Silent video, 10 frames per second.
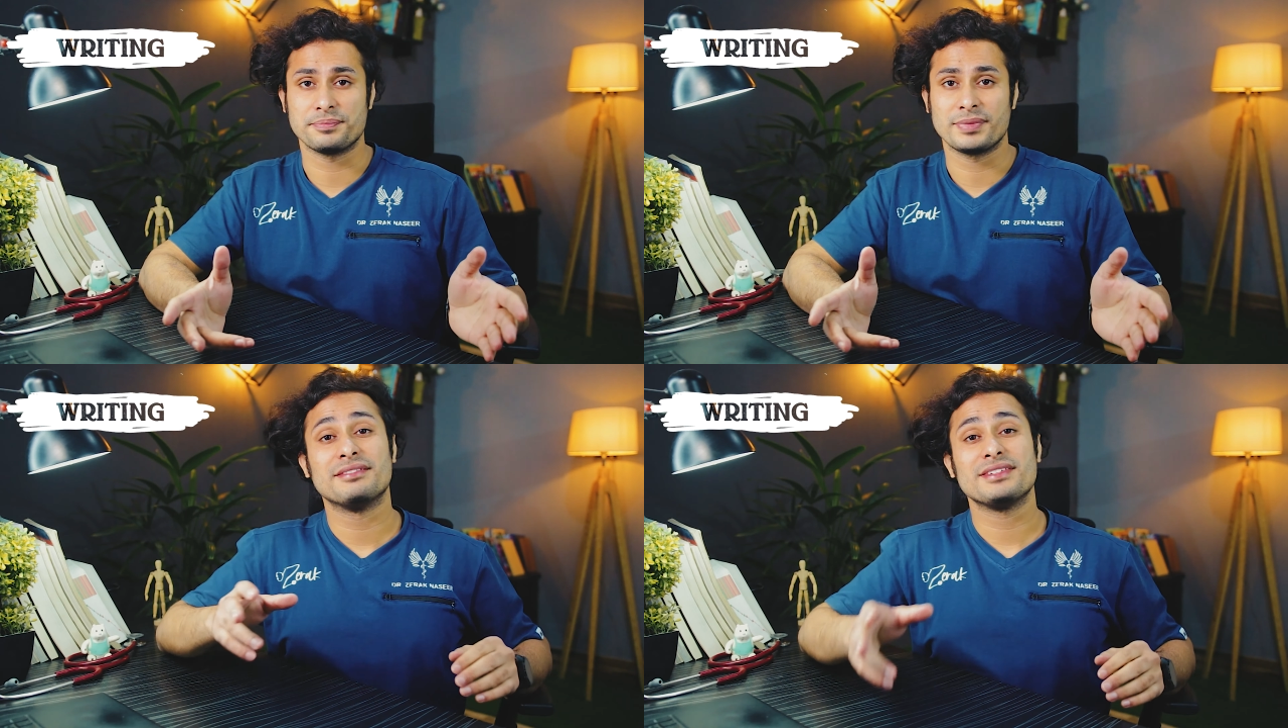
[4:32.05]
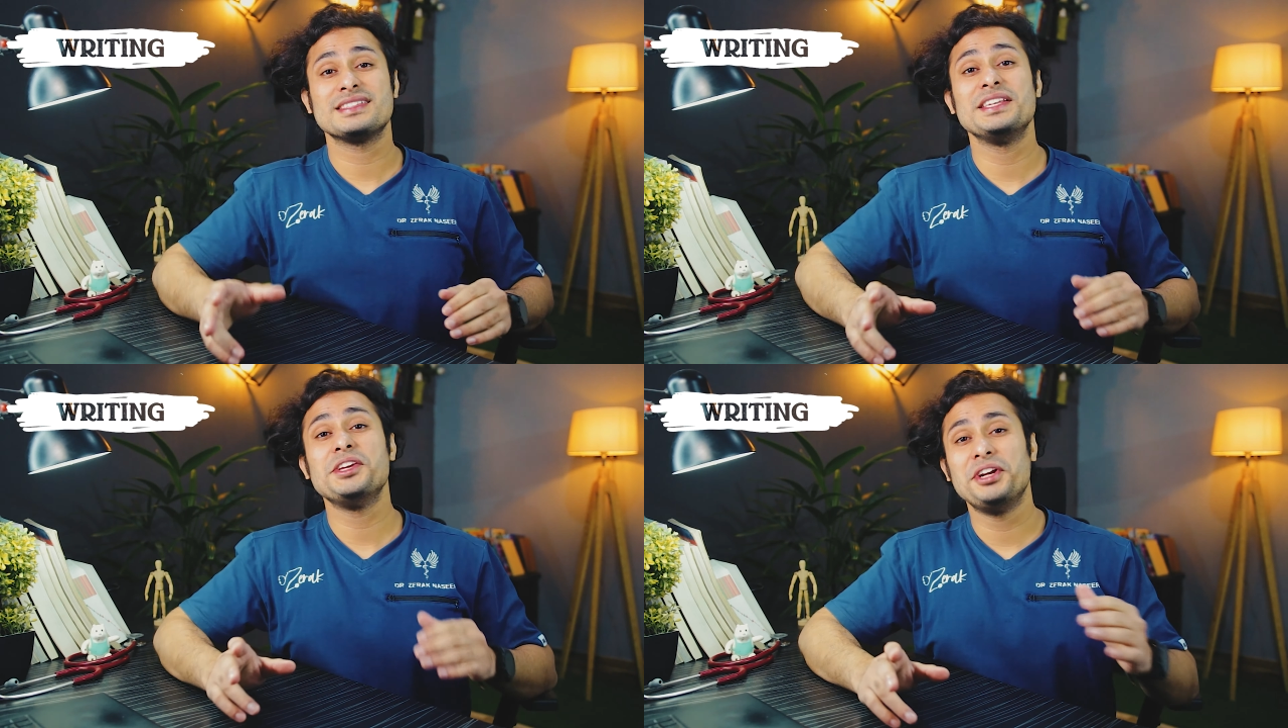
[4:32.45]
The
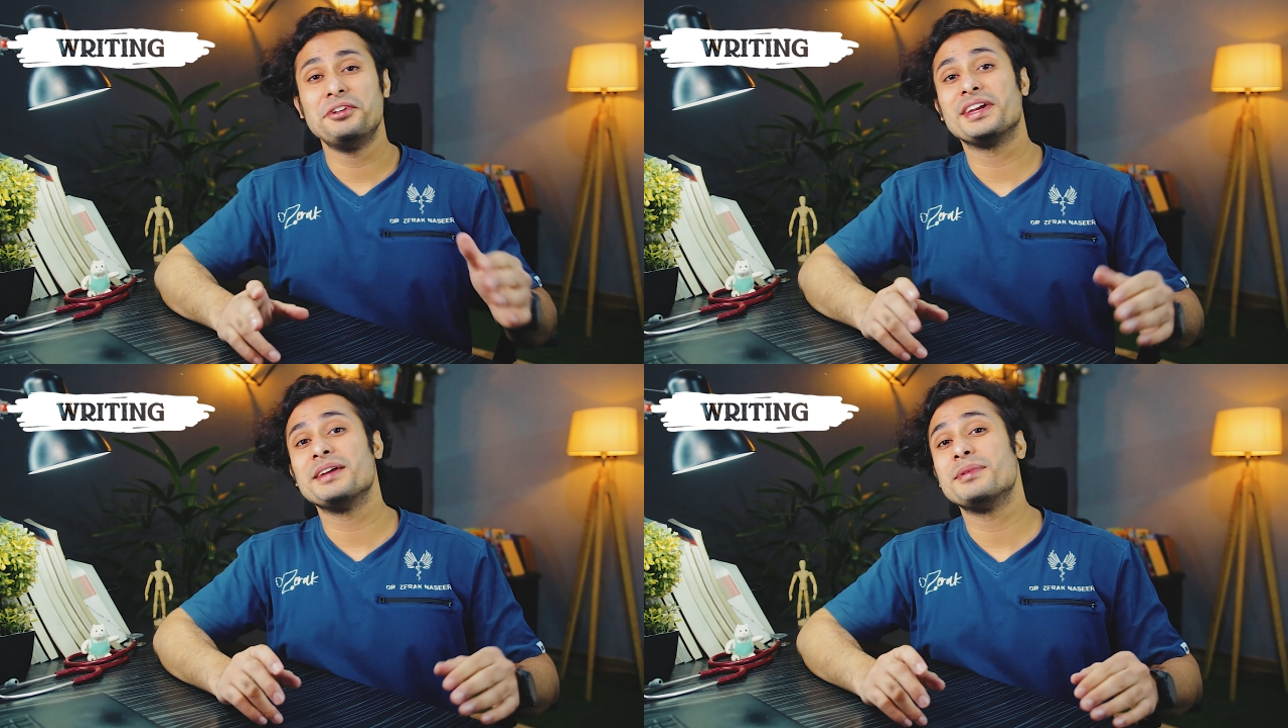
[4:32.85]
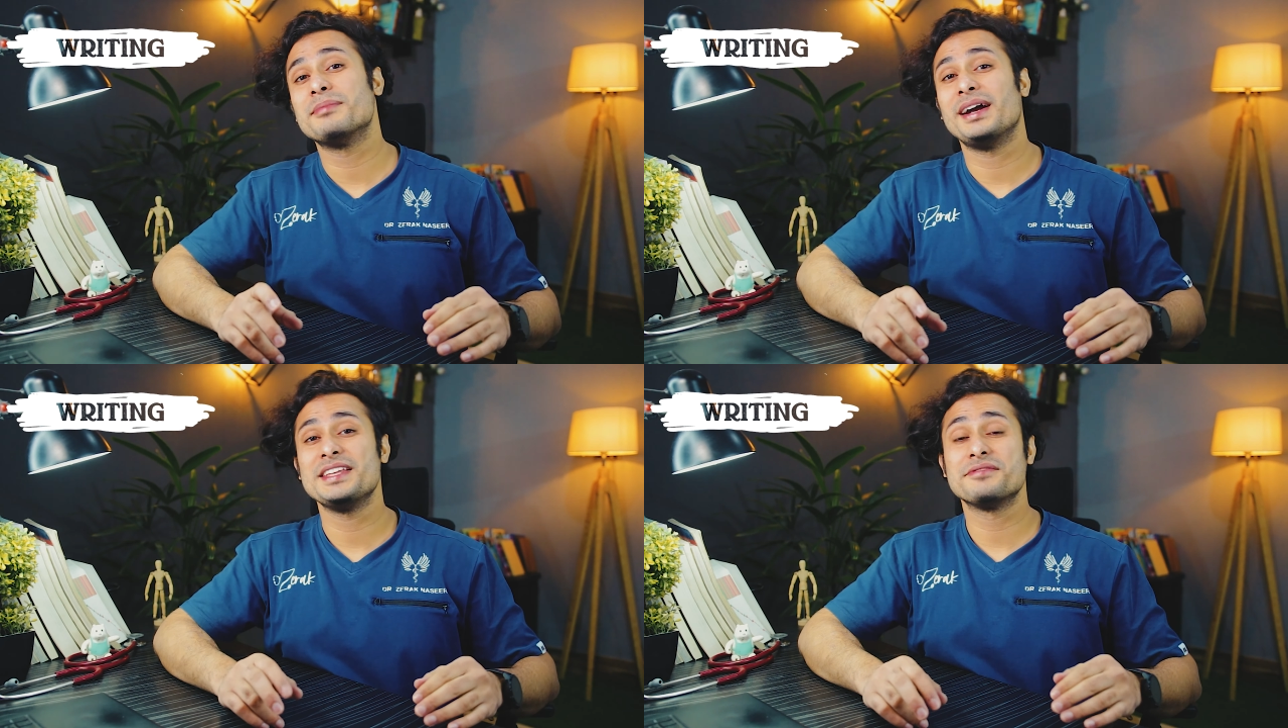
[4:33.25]
first thing you need to keep in
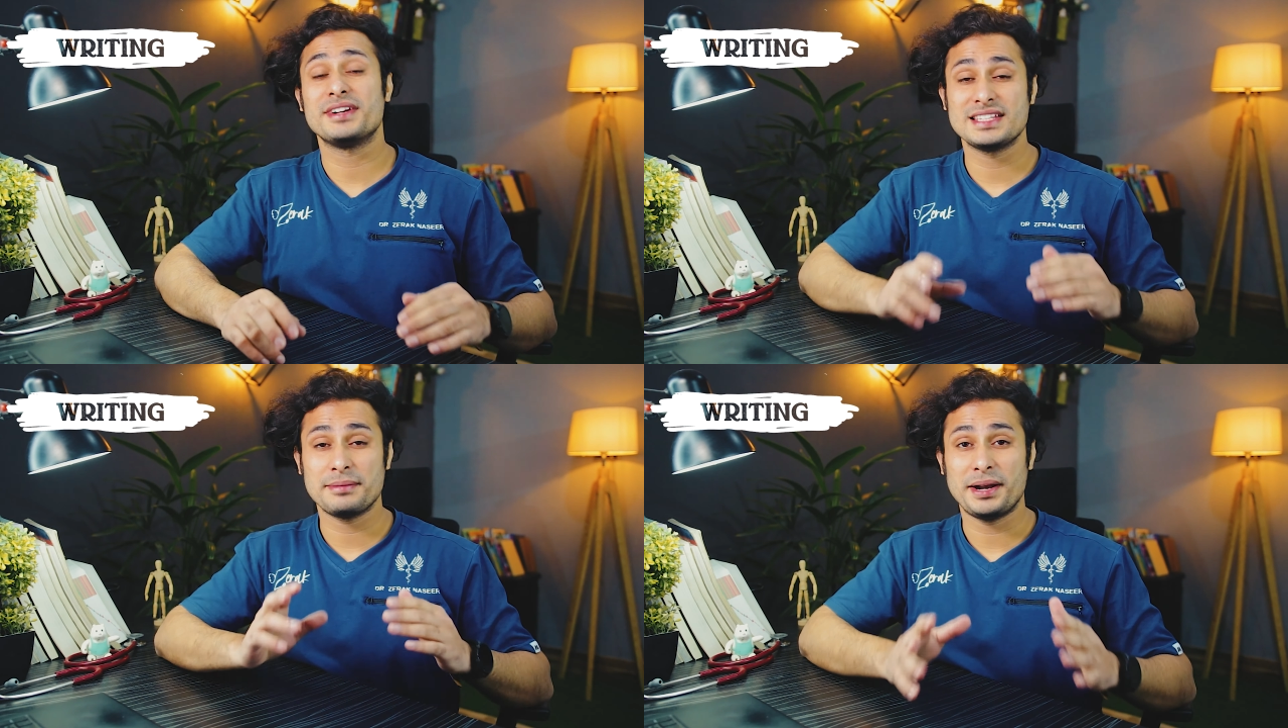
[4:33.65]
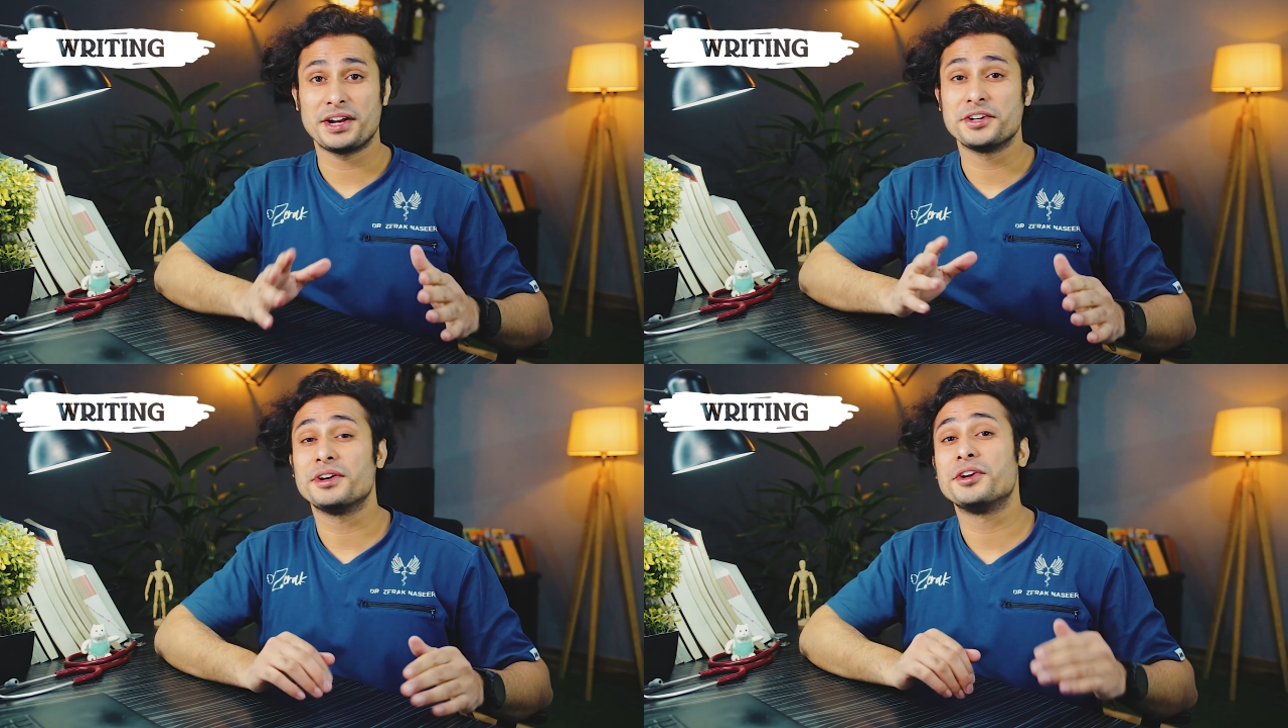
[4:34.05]
mind is what is the
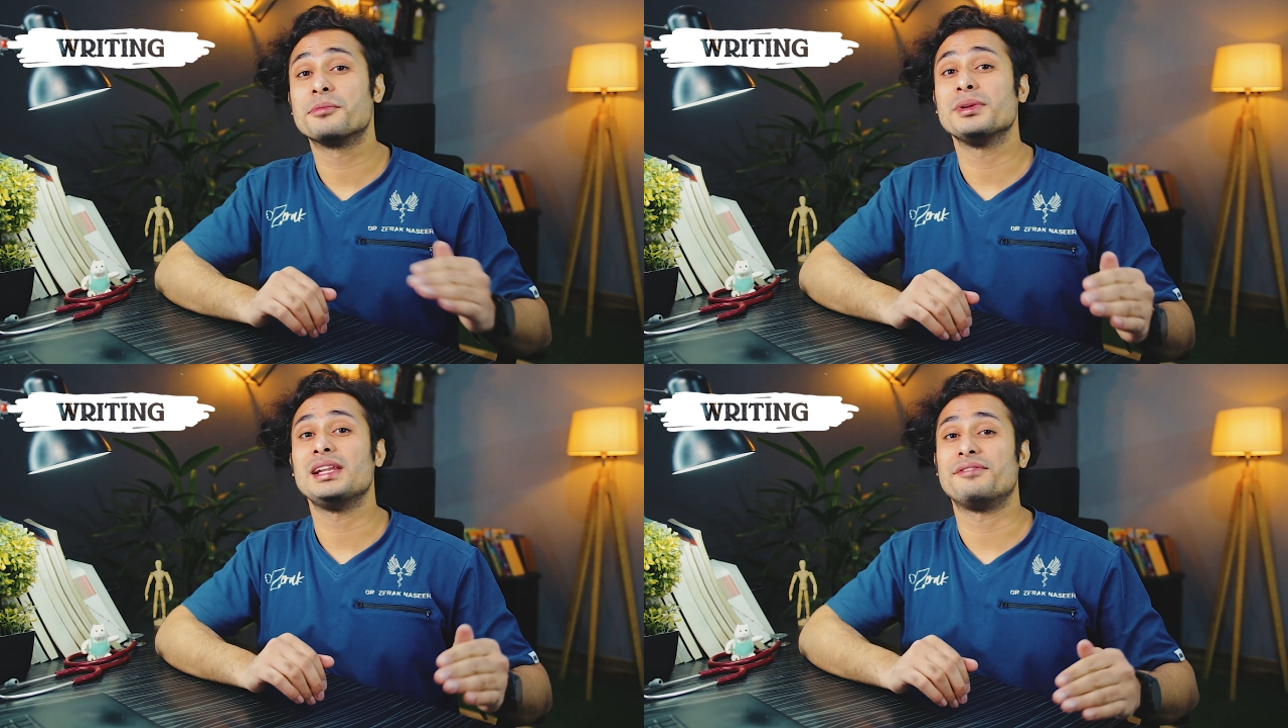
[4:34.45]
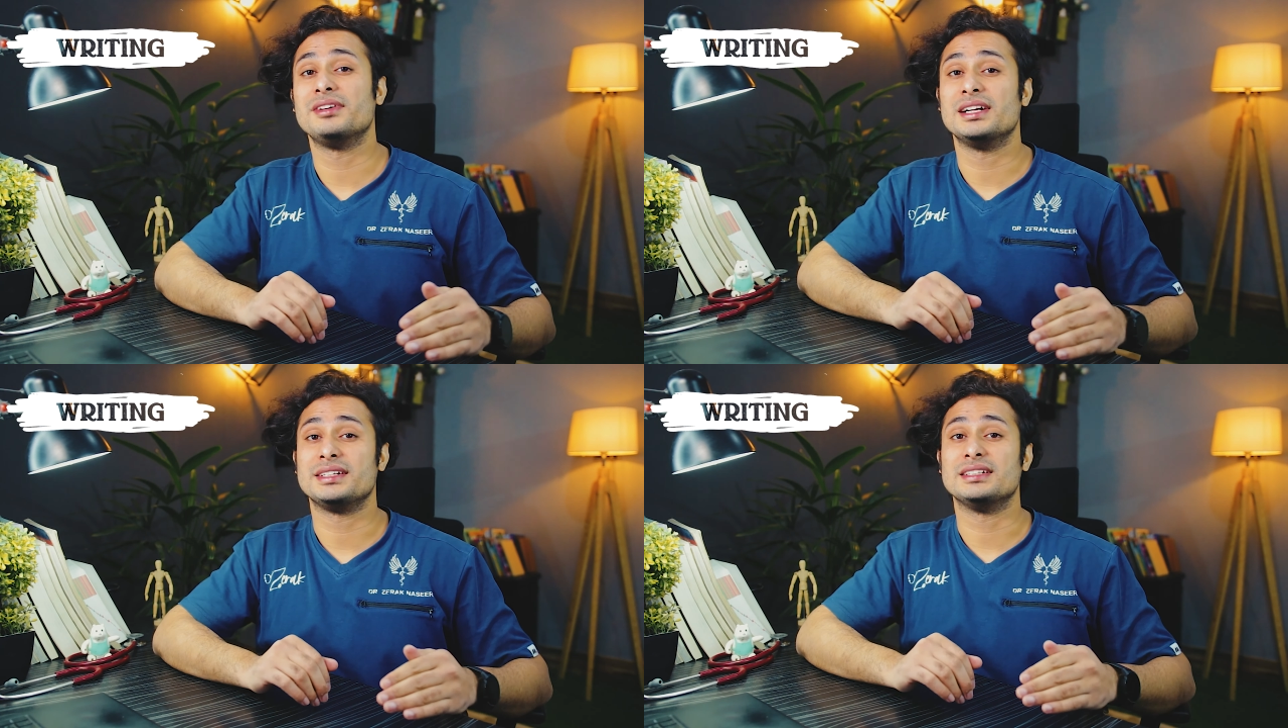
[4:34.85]
pattern of a normal
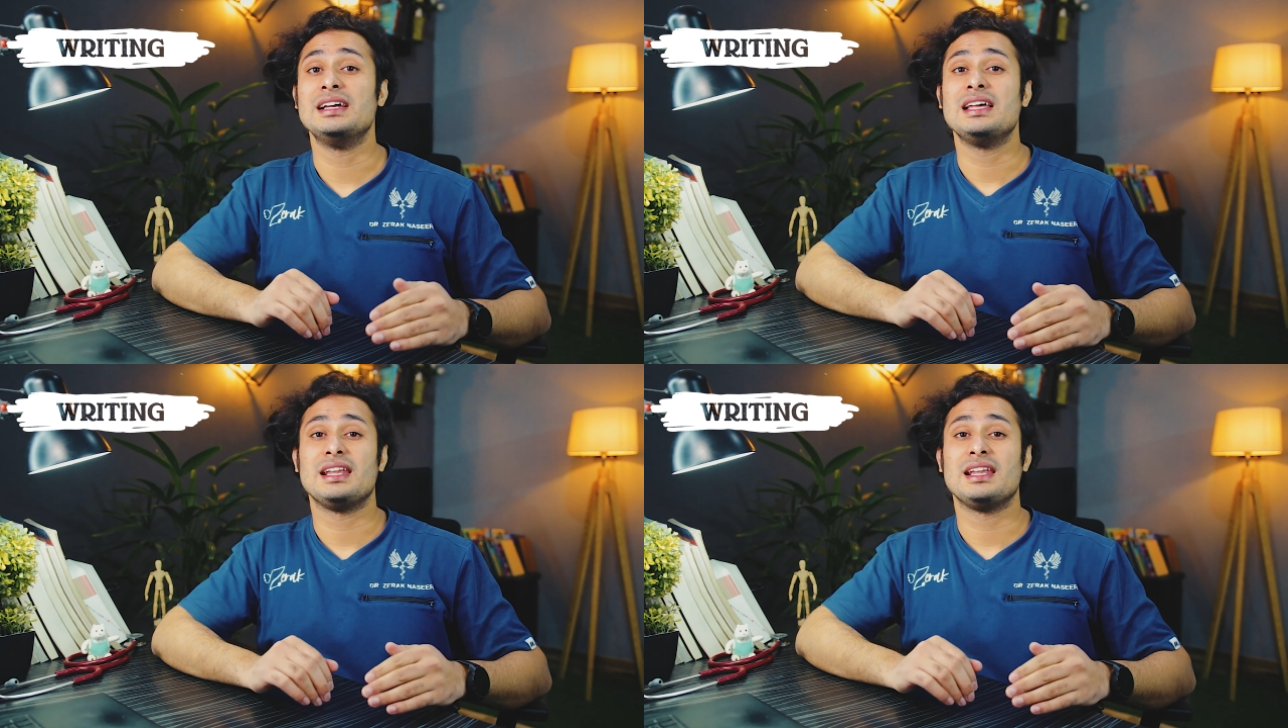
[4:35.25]
referral letter.